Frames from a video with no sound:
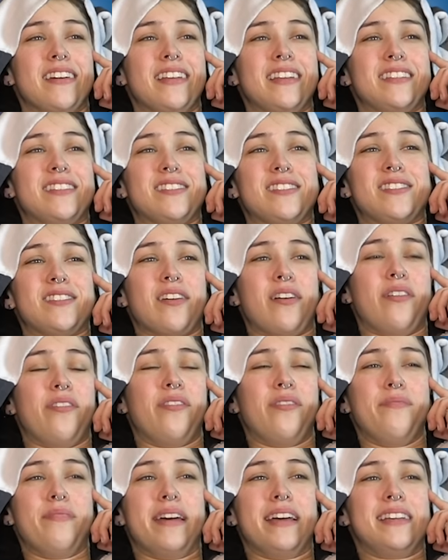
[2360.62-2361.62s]
It's
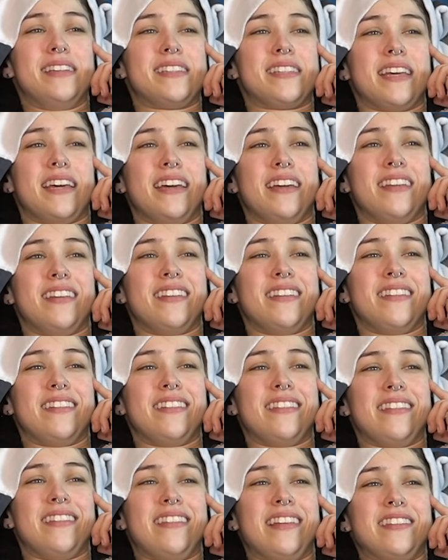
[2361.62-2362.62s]
so amazing.
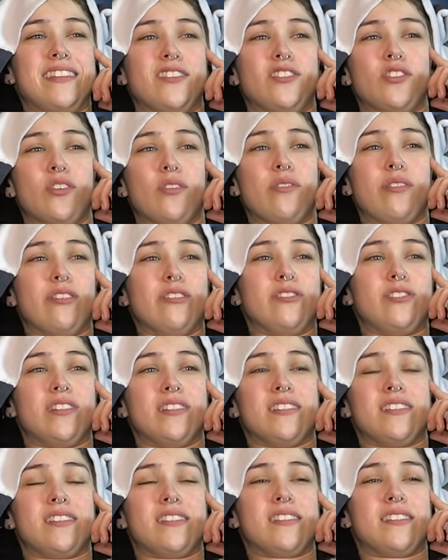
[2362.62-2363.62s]
Like the Joker is
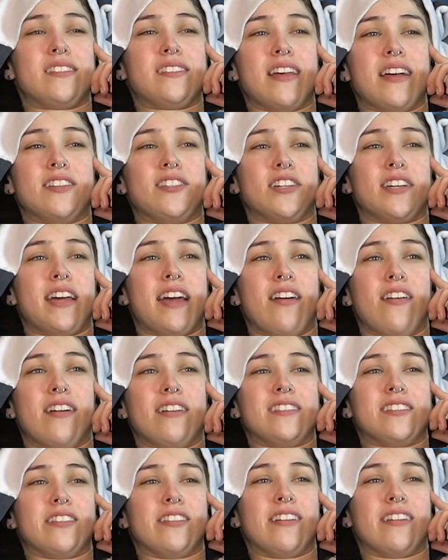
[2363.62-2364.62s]
just such a
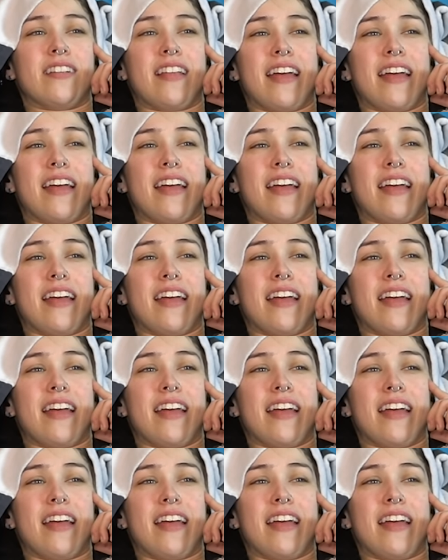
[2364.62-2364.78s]
character,